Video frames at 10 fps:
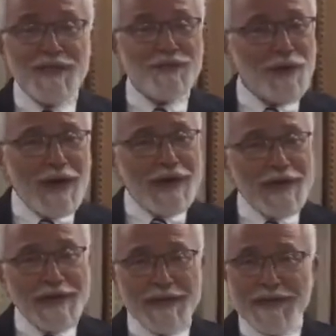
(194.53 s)

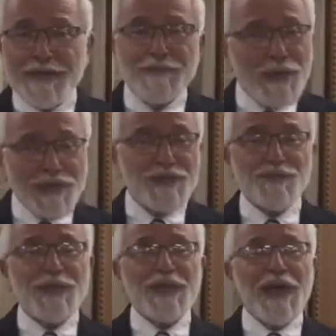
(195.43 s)
trying as much
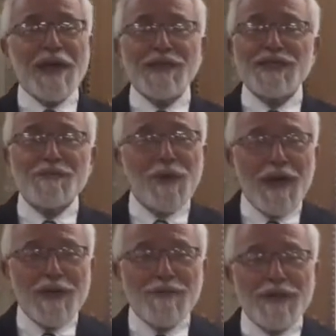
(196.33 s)
as we can,
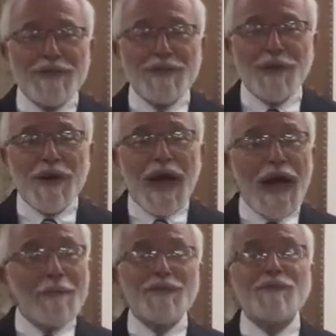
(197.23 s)
aspiring to our
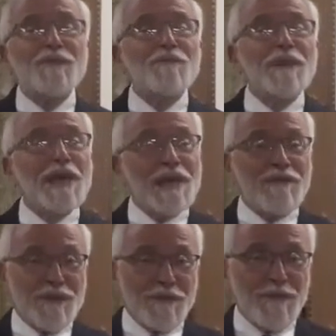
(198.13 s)
optimal
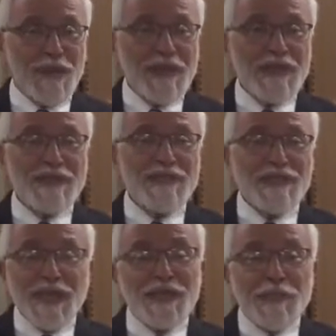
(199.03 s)
behavior,
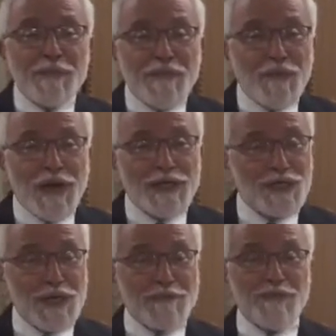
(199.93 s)
standing before
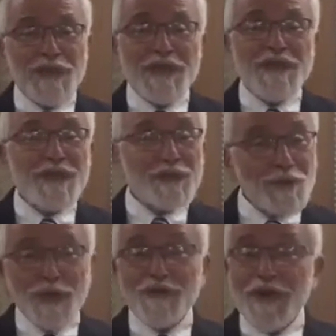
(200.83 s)
Hashem in
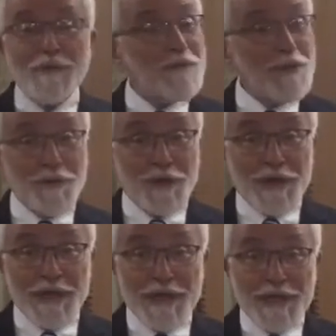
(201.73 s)
all of our
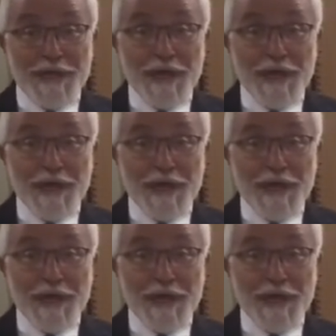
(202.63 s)
purity.